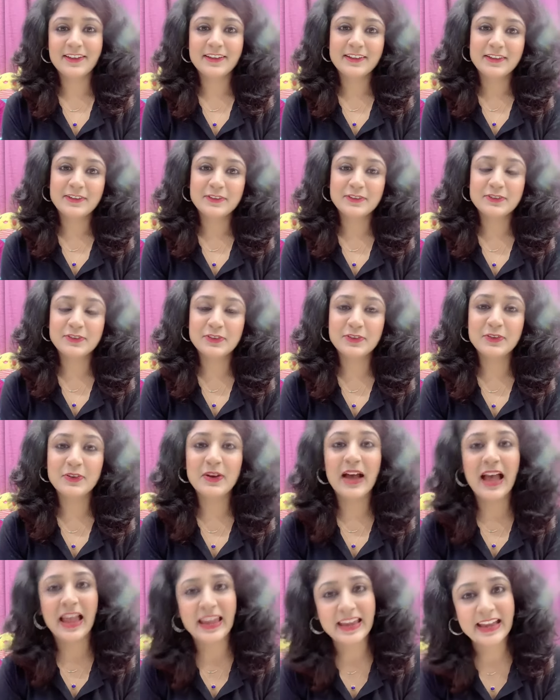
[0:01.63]
So
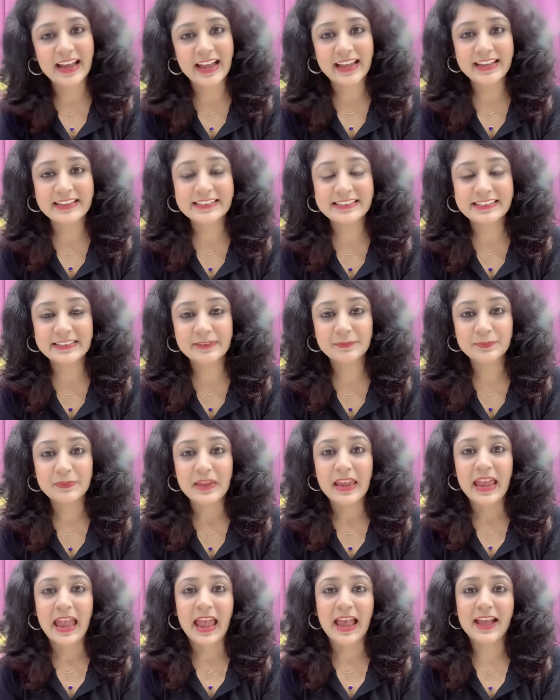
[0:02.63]
hi guys,
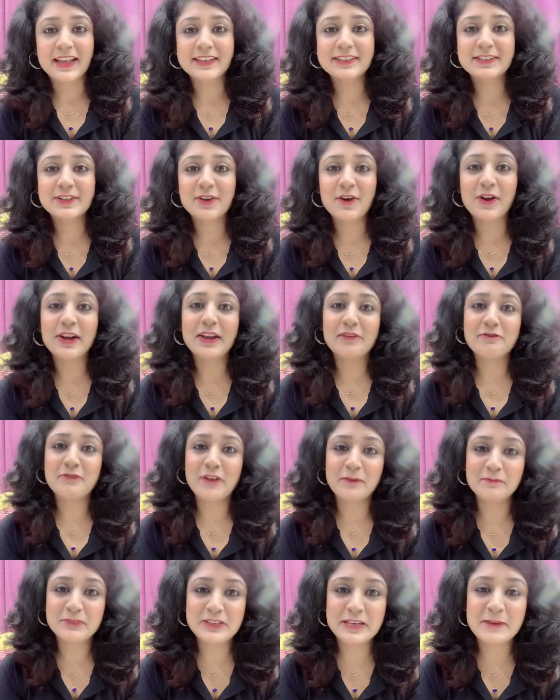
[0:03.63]
as your
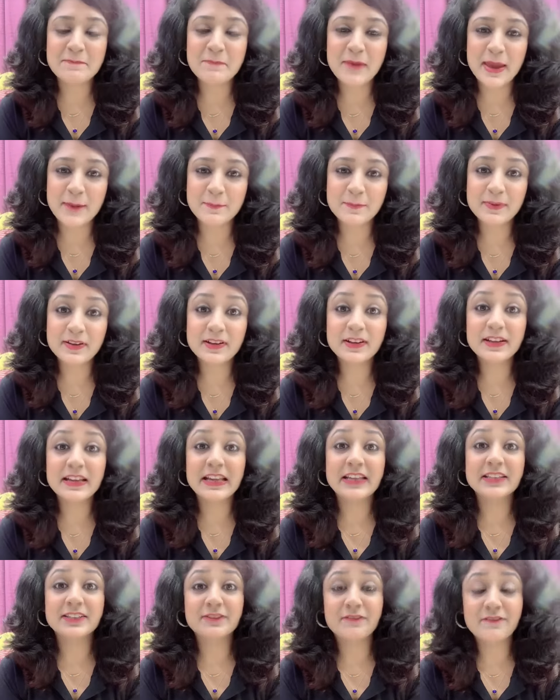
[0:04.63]
FMG paper
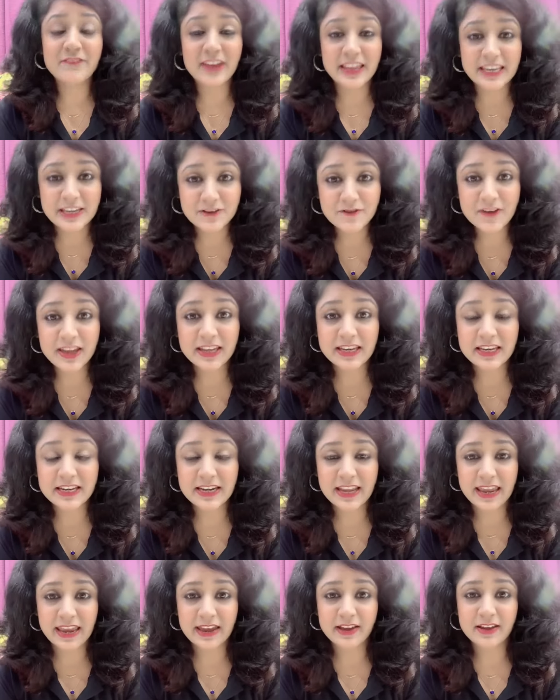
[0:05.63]
is very very
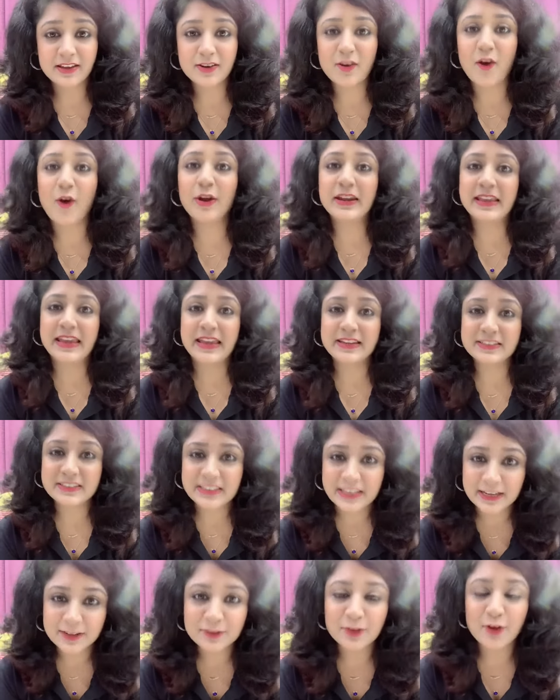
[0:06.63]
near on
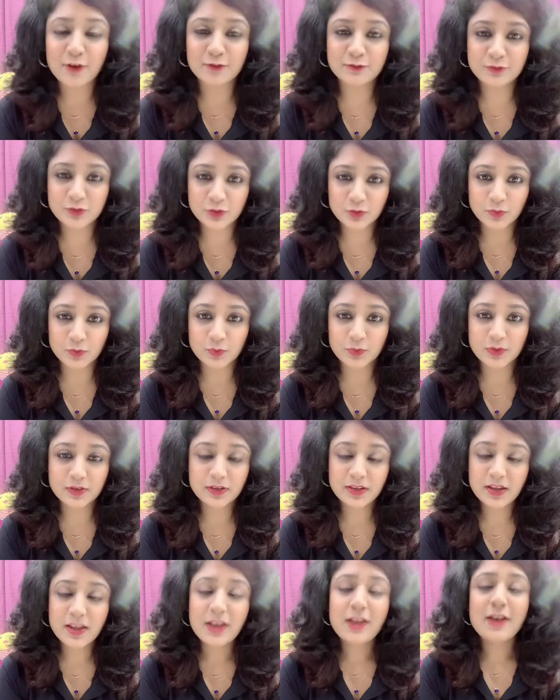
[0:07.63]
18th of June,
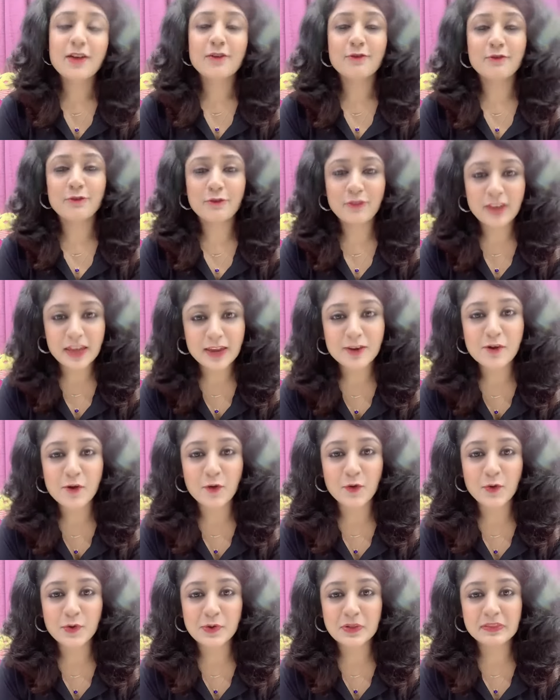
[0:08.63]
we
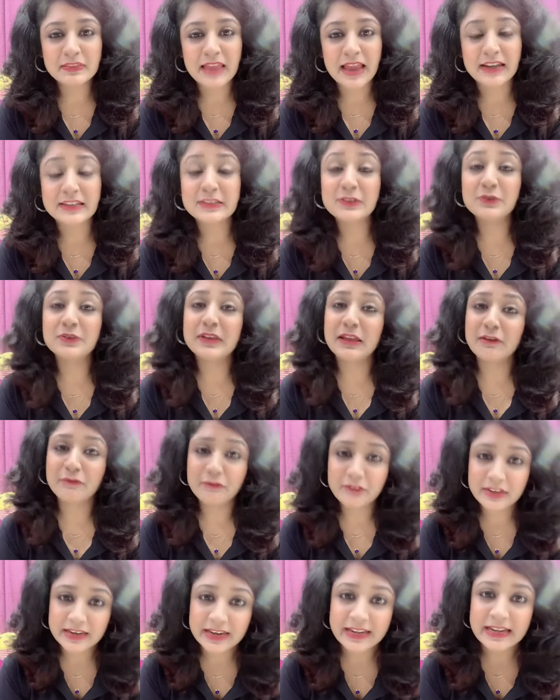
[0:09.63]
know that you
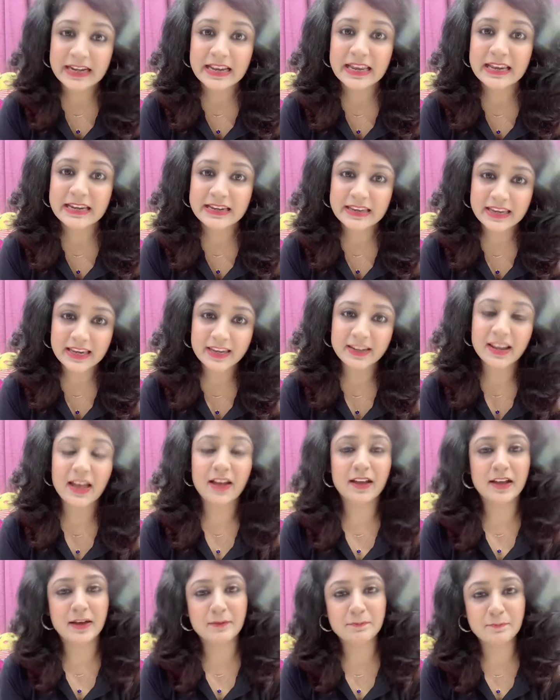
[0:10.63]
definitely need
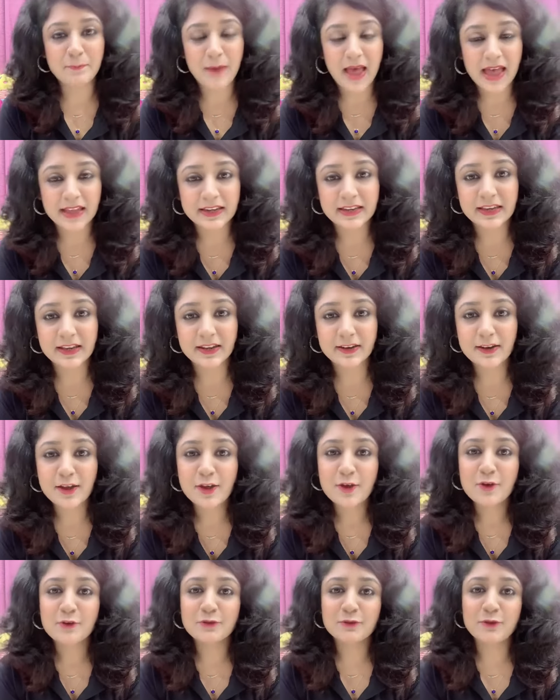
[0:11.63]
a companion
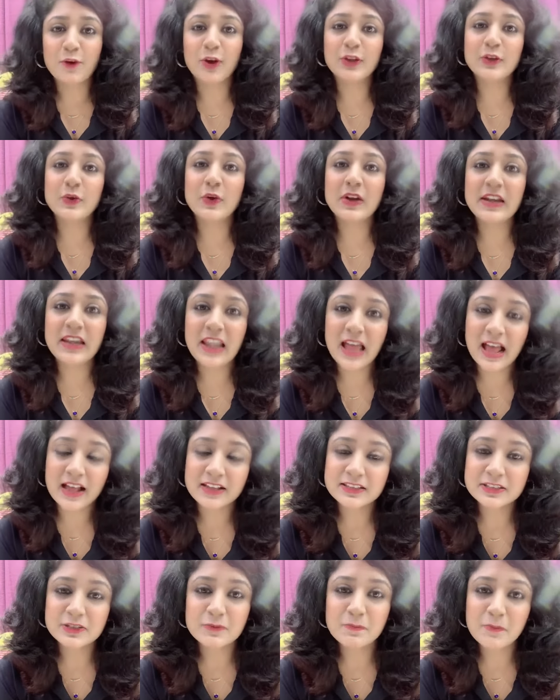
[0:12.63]
for your
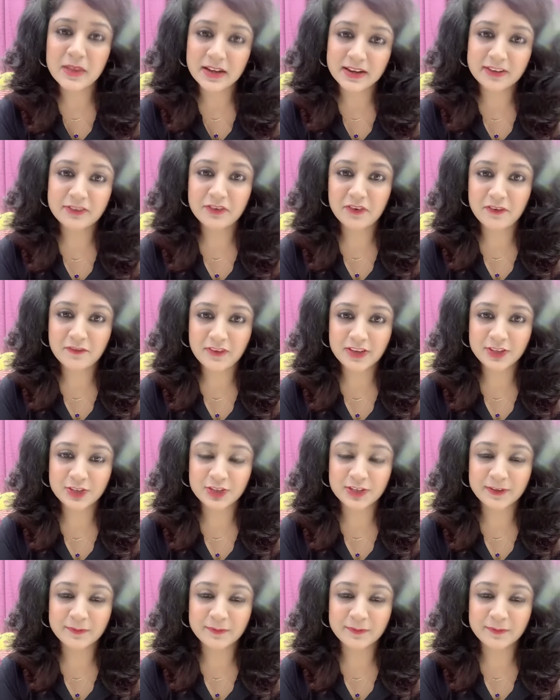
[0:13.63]
last minute revision.